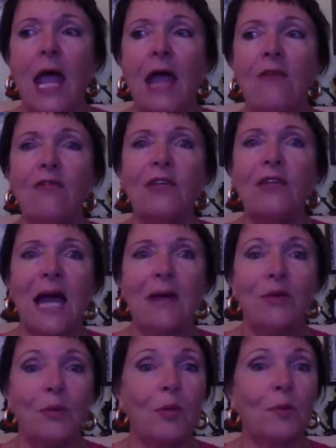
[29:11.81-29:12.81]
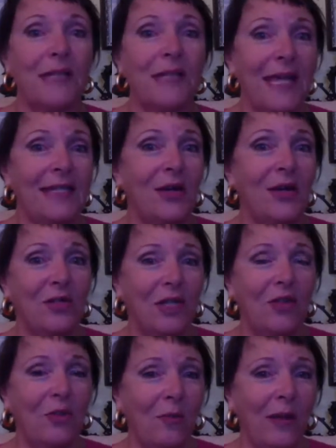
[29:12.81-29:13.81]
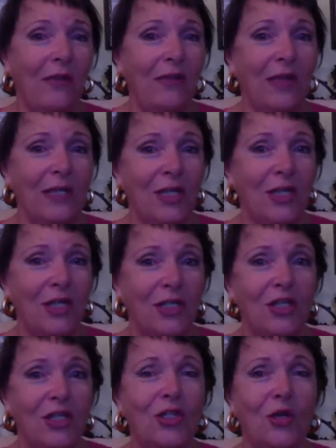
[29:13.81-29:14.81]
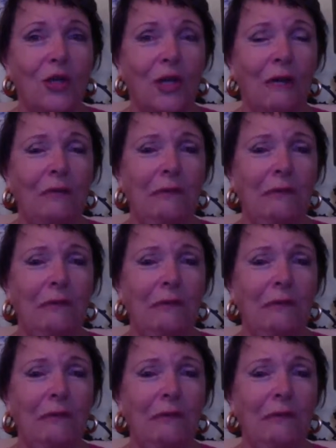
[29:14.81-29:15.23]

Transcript: Every time you put potatoes in your mouth, they turn to sugar.